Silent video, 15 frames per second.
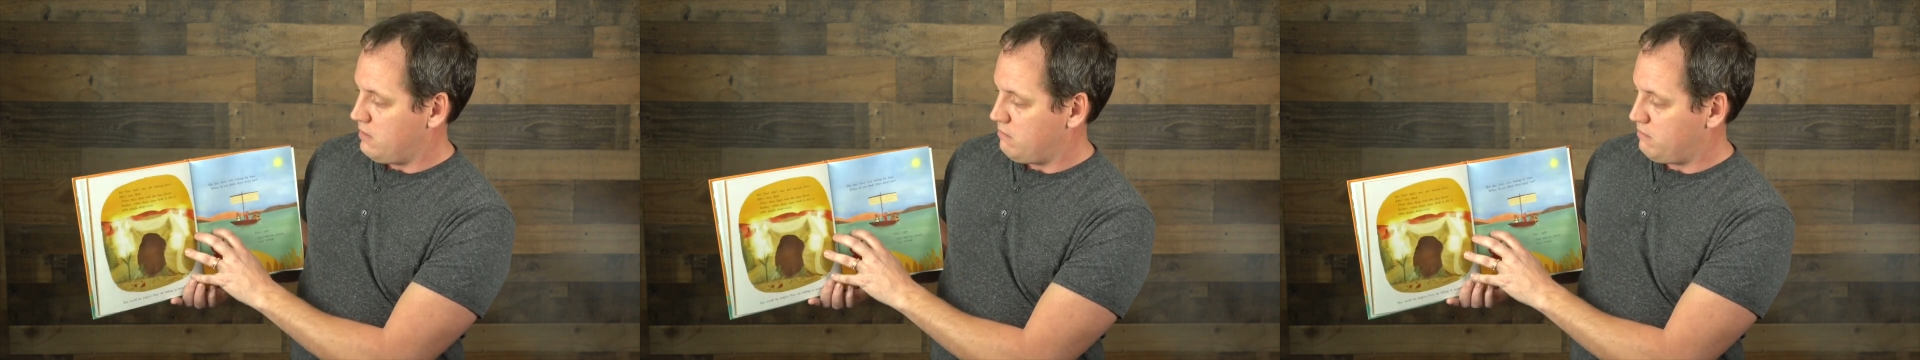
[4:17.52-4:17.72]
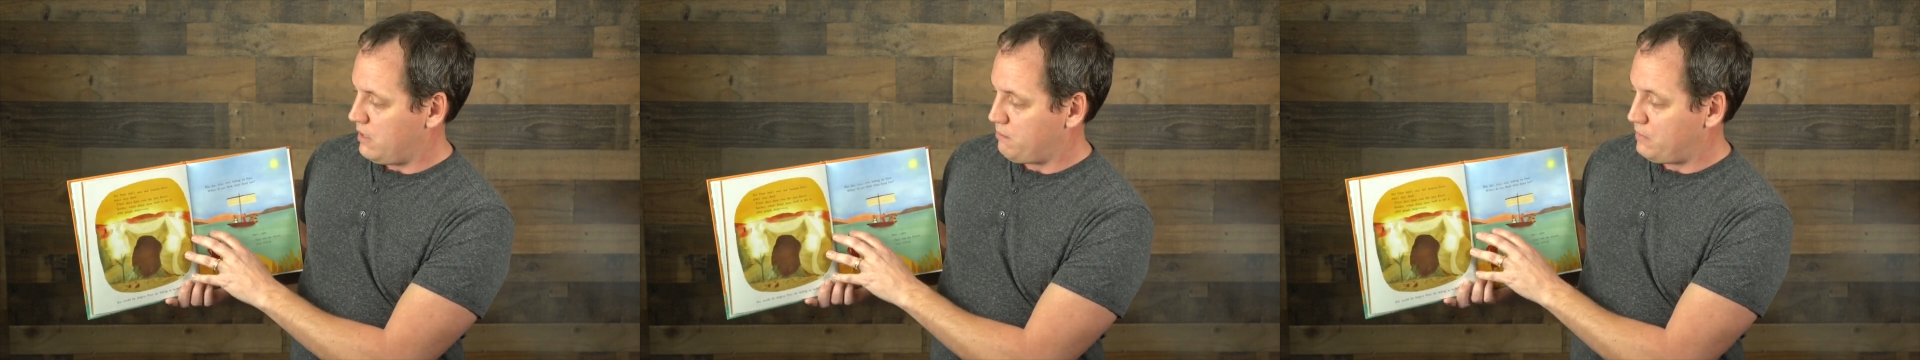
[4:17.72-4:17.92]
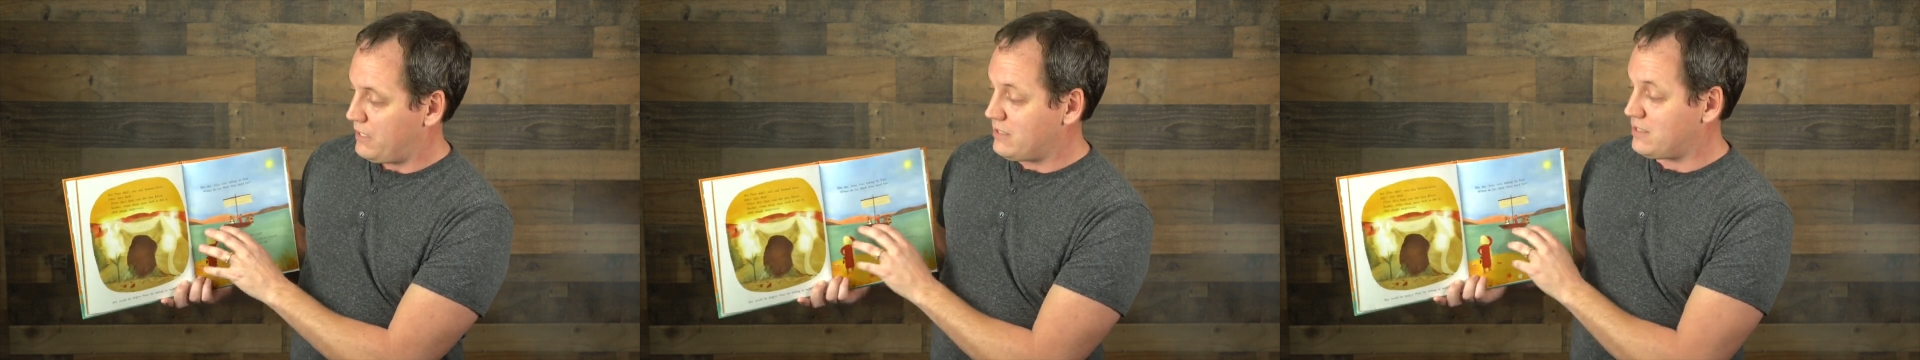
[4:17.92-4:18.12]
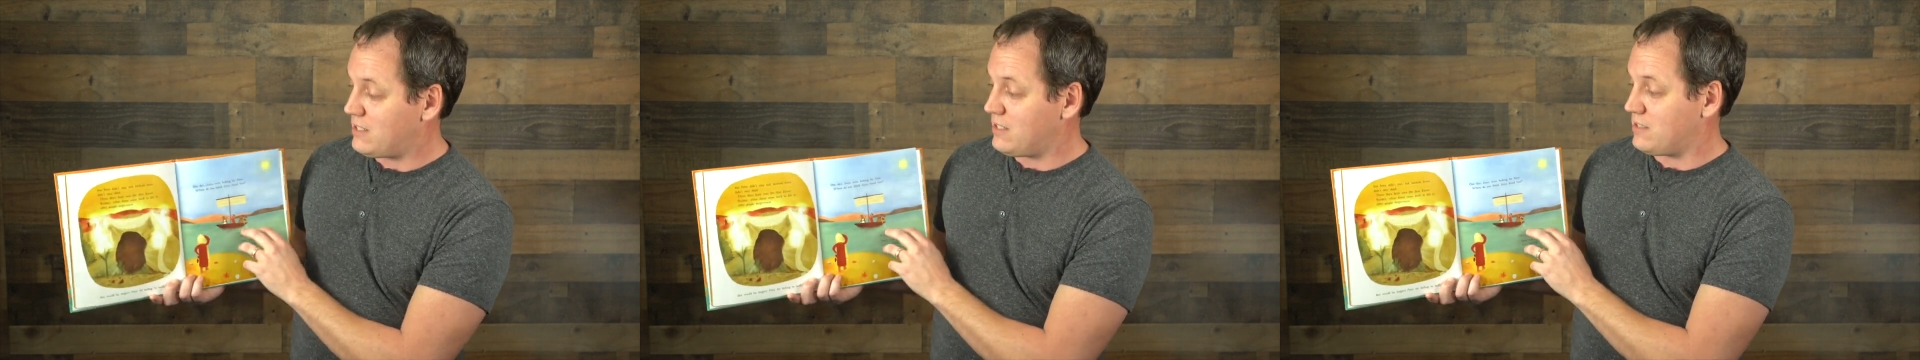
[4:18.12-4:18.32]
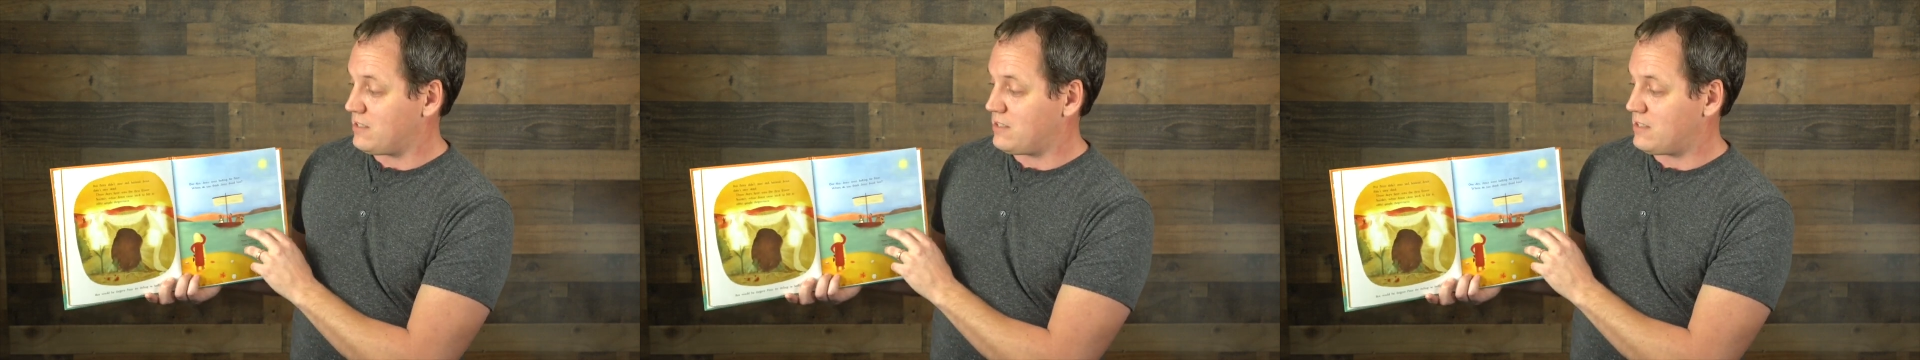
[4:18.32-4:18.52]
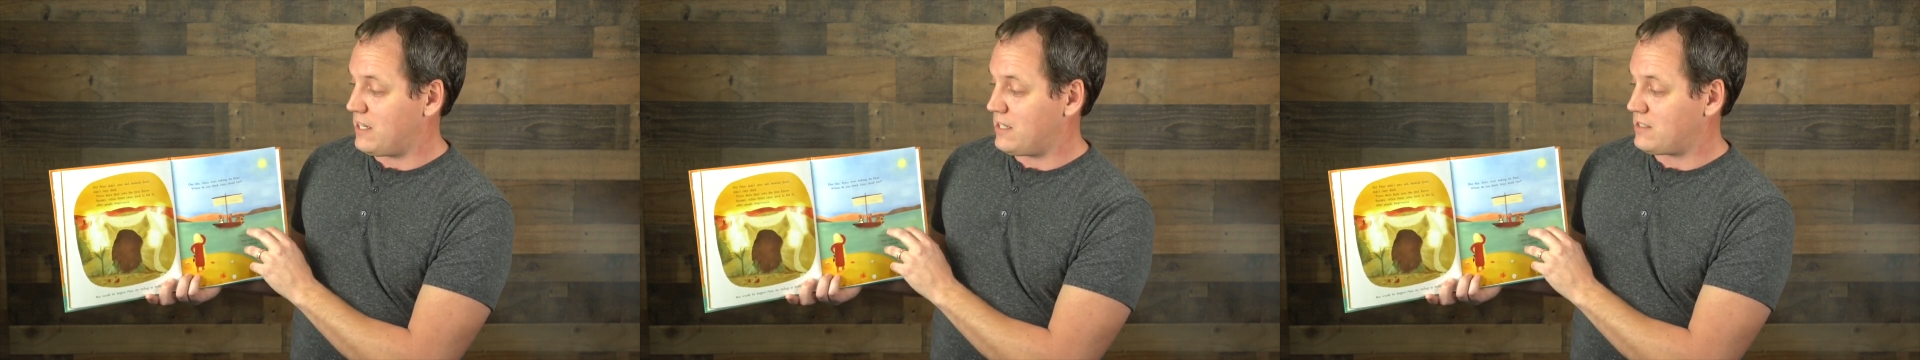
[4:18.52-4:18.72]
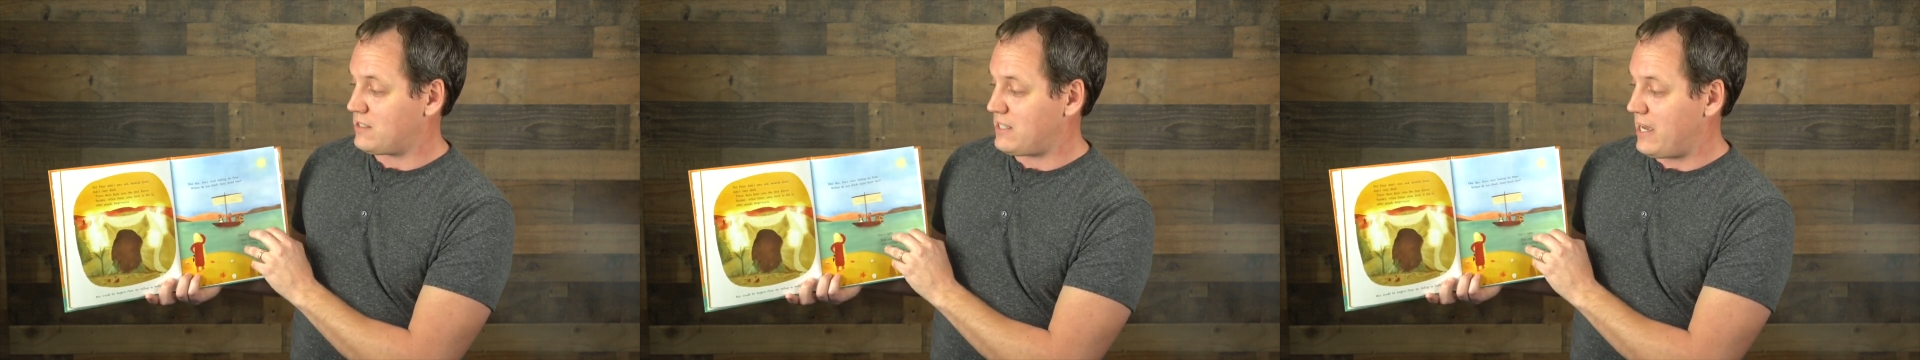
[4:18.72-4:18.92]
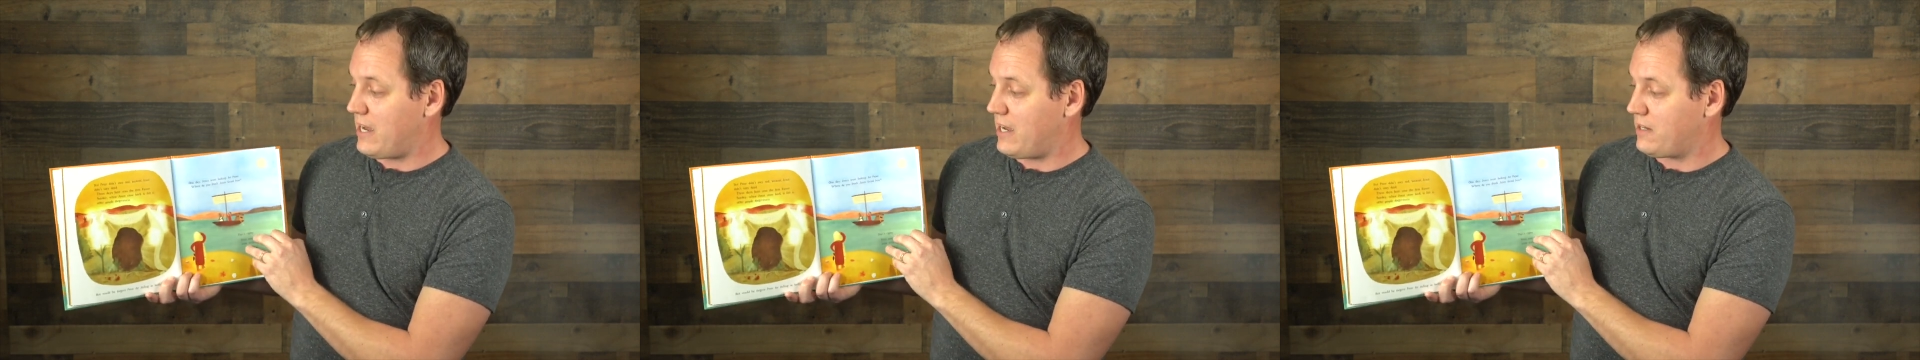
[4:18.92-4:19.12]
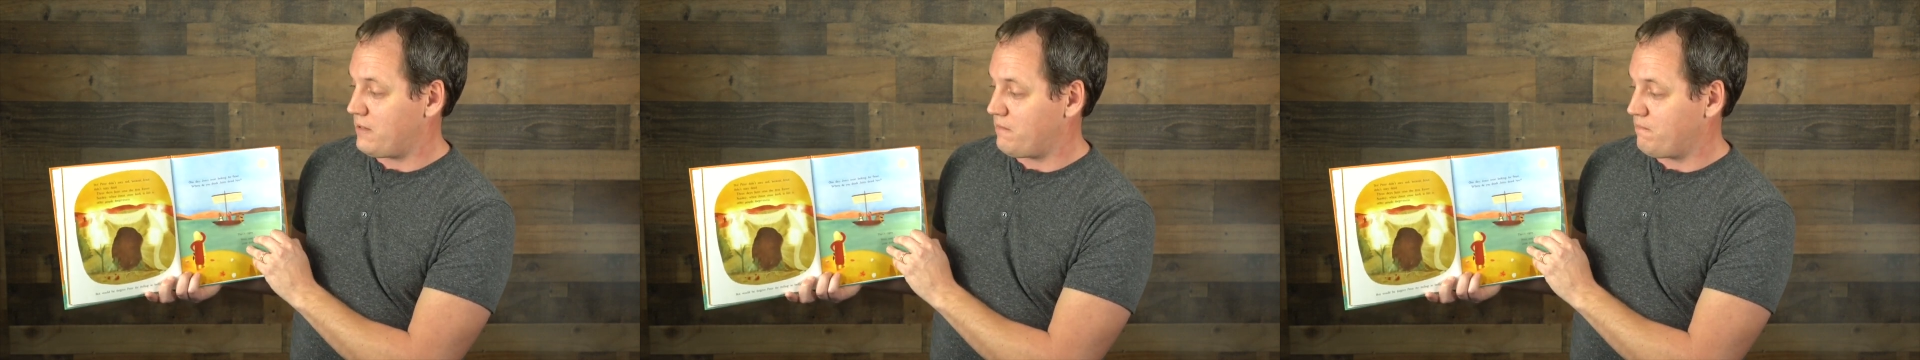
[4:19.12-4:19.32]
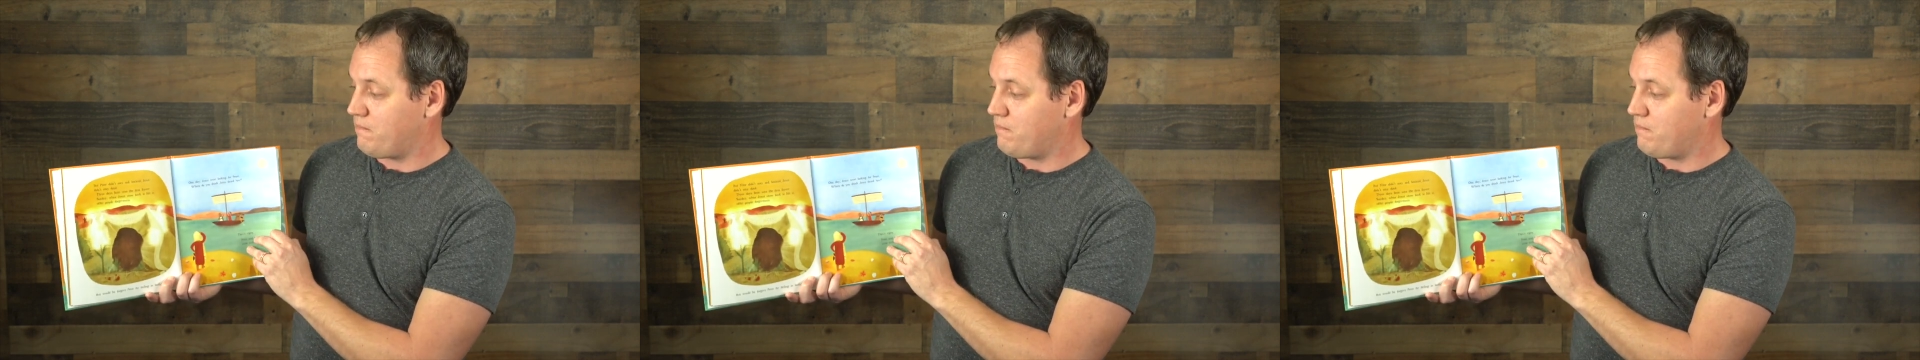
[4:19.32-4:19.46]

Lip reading: But Peter didn't stay sad